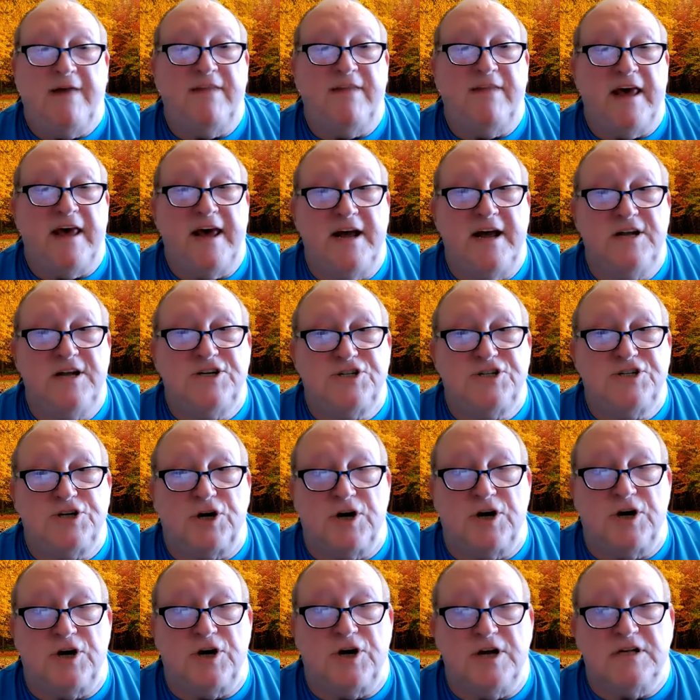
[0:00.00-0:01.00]
And the
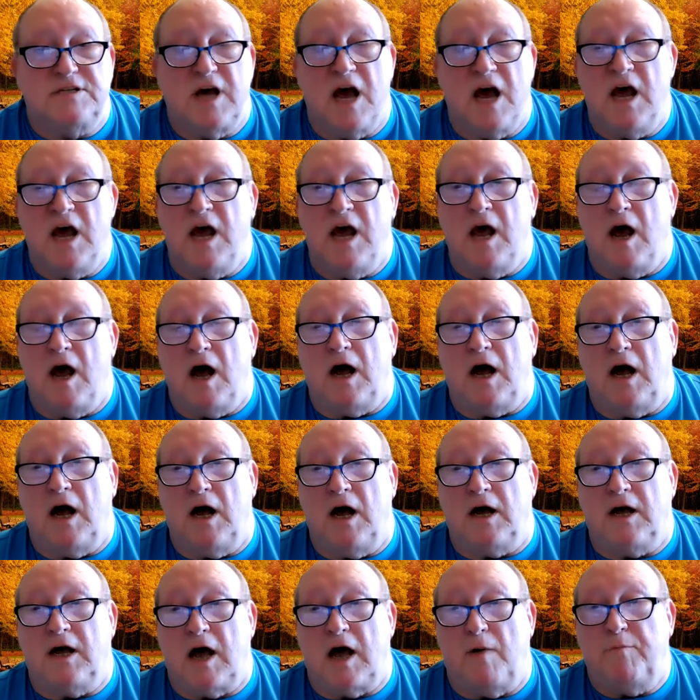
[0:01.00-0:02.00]
insurance
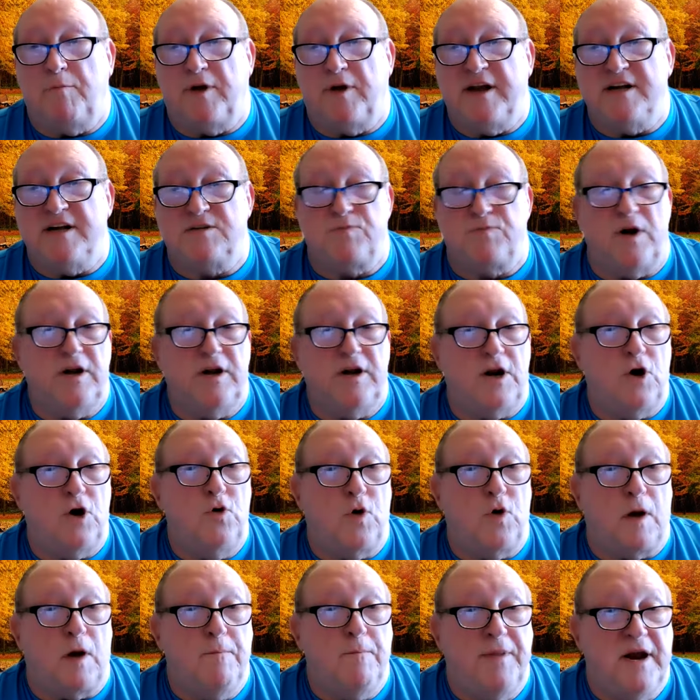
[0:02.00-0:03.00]
companies want to know
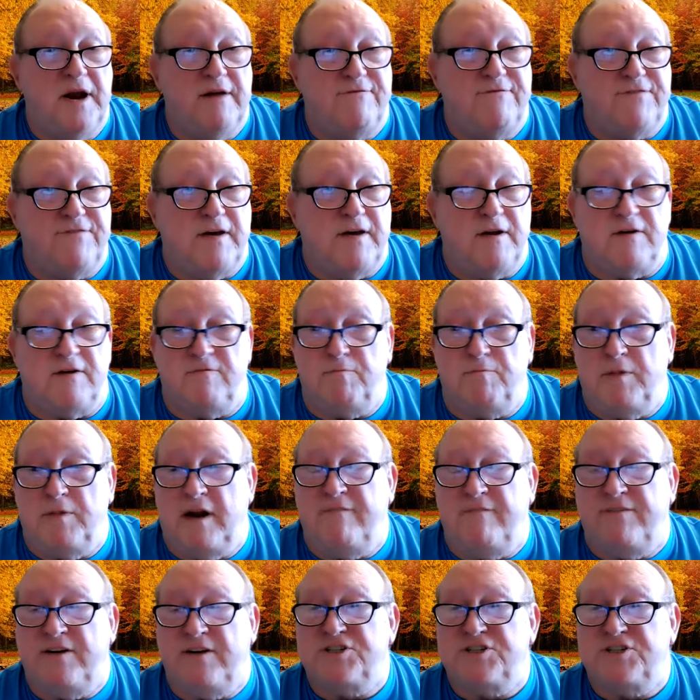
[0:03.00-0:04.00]
who our
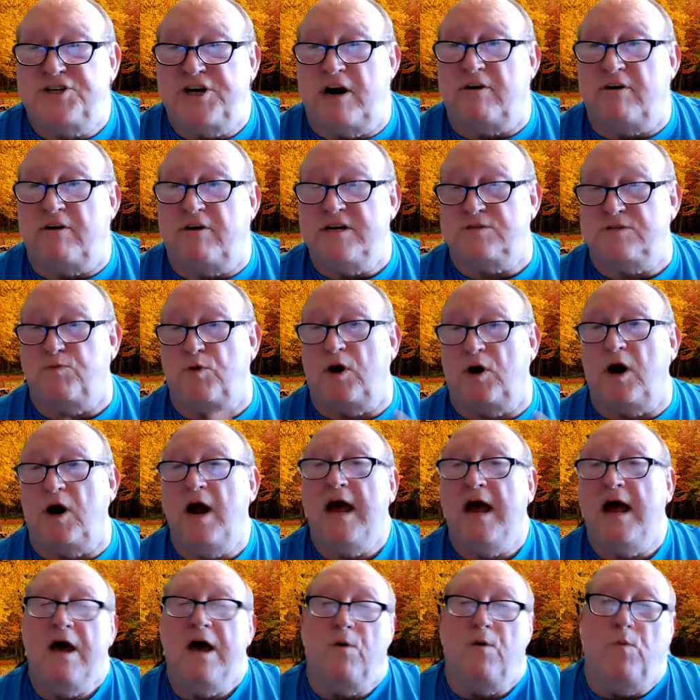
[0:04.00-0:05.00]
beneficiaries were.
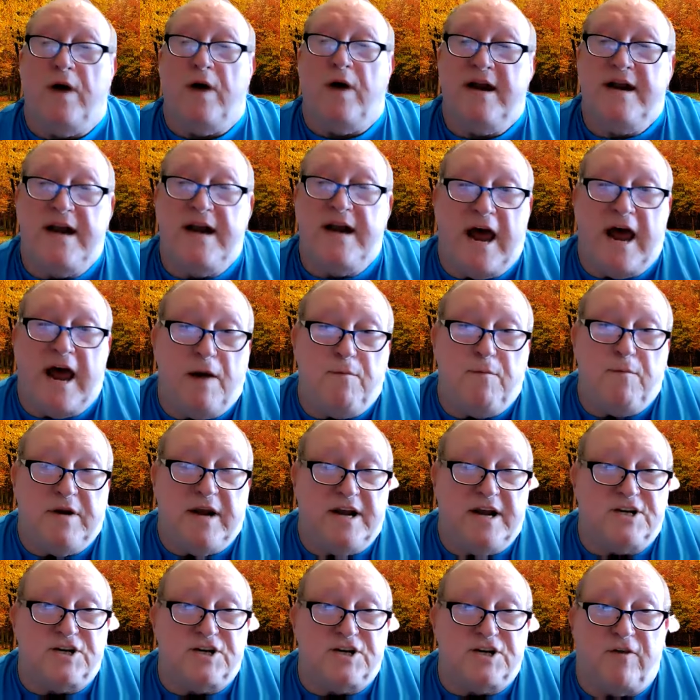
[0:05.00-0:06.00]
We named
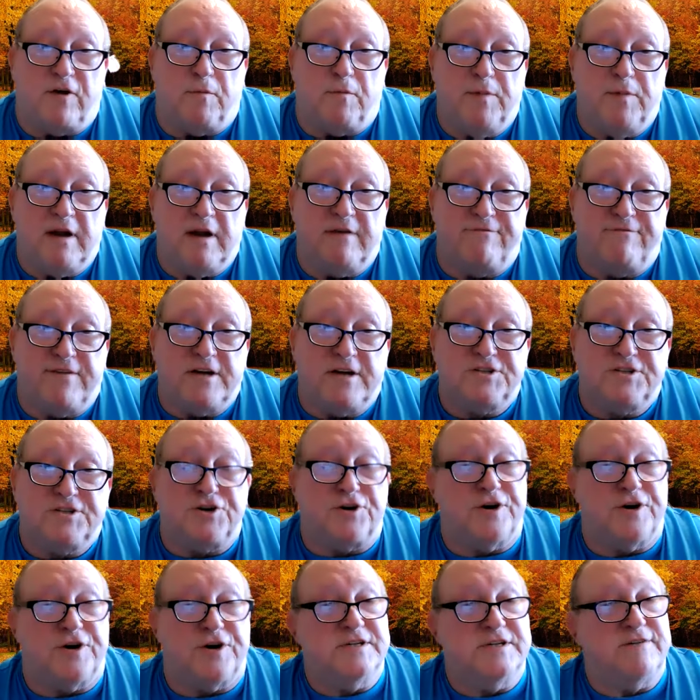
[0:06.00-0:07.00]
each other
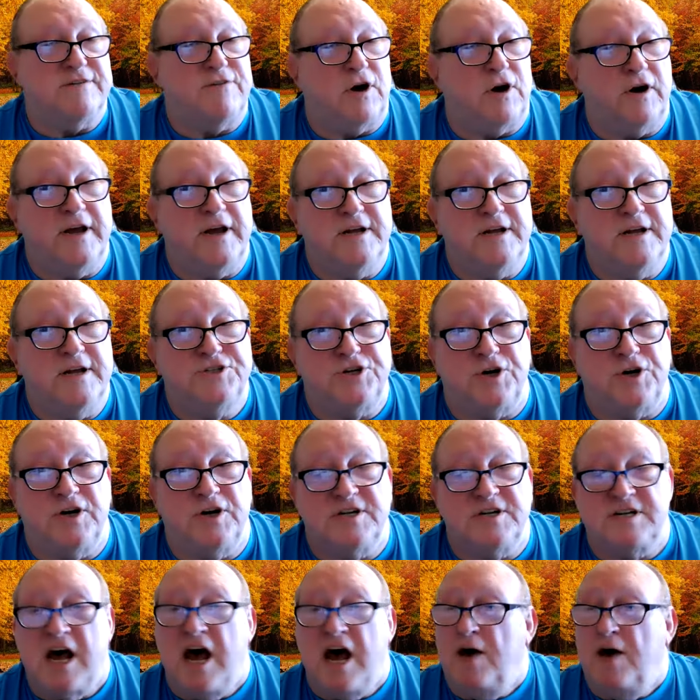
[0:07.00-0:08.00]
beneficiaries of our
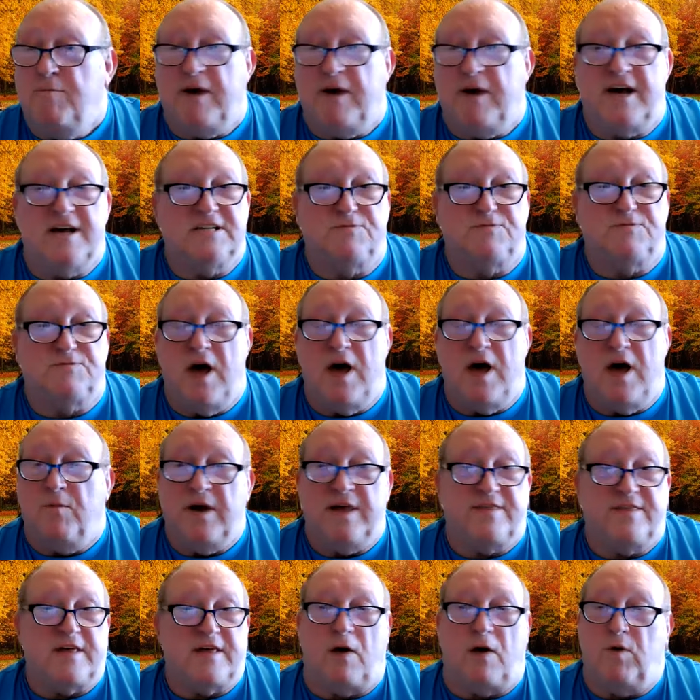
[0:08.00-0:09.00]
insurance because we
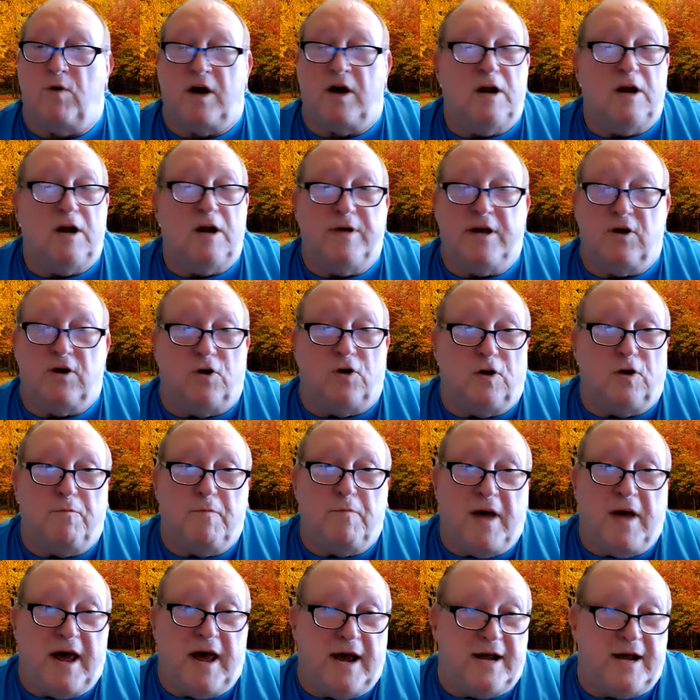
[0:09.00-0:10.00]
thought we're going to be old
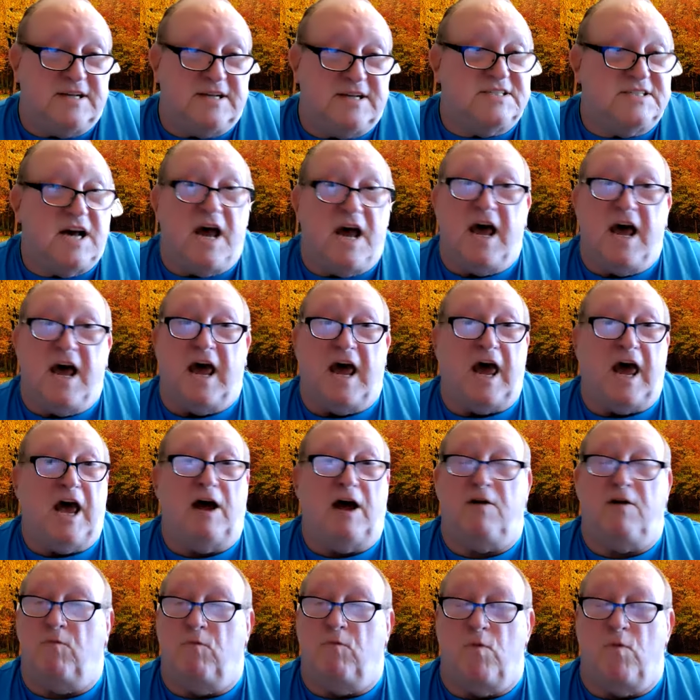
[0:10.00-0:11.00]
maids
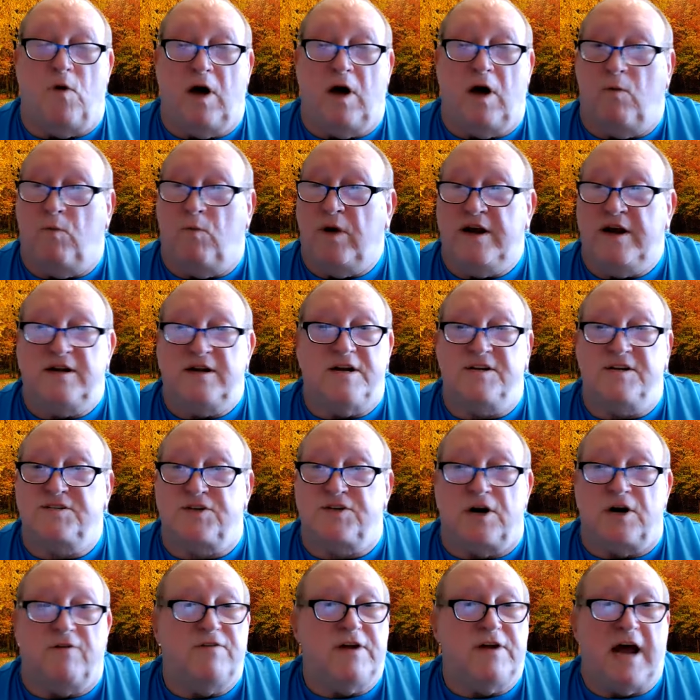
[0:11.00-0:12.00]
and what we
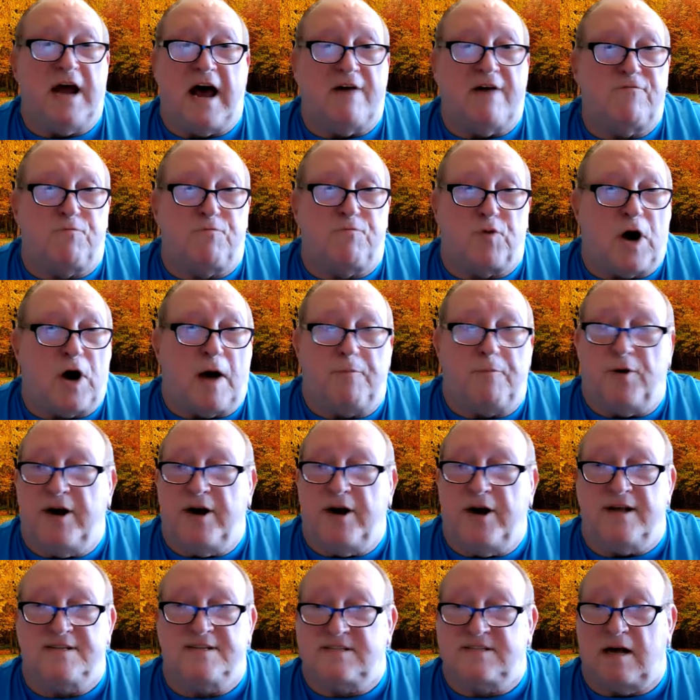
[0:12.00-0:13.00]
deserve to have
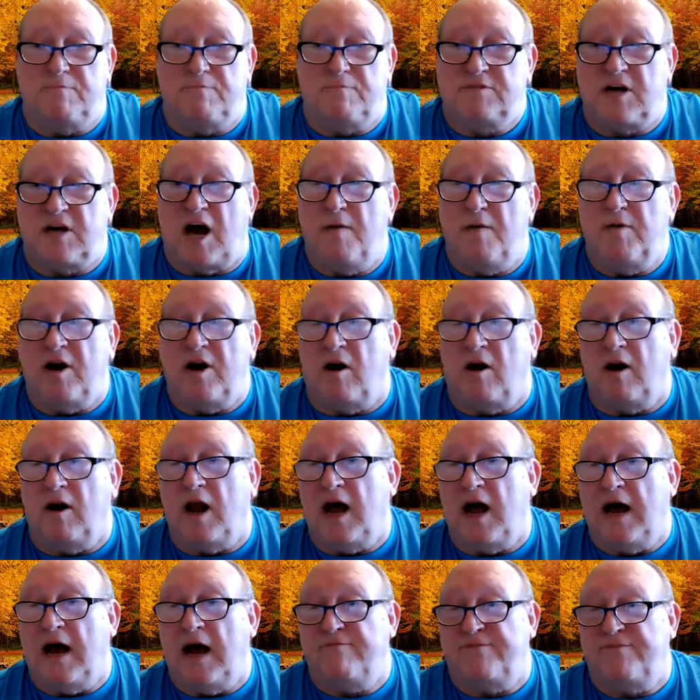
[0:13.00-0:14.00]
property at some time in our
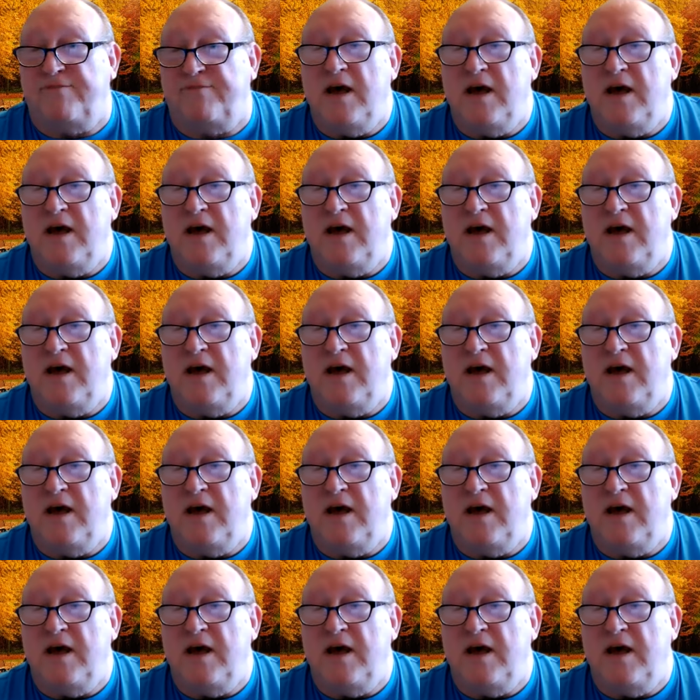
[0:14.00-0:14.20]
life,